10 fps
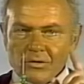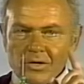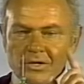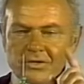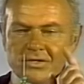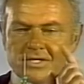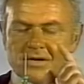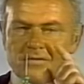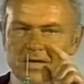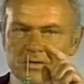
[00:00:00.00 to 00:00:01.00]
not to hurt
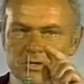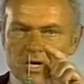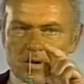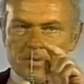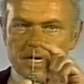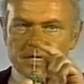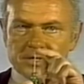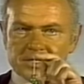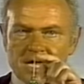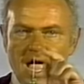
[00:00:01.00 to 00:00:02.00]
yourself on the sharp
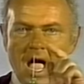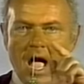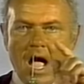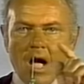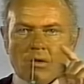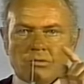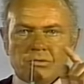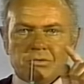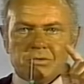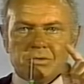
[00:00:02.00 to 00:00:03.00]
edges.
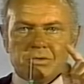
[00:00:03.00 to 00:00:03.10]
Ow.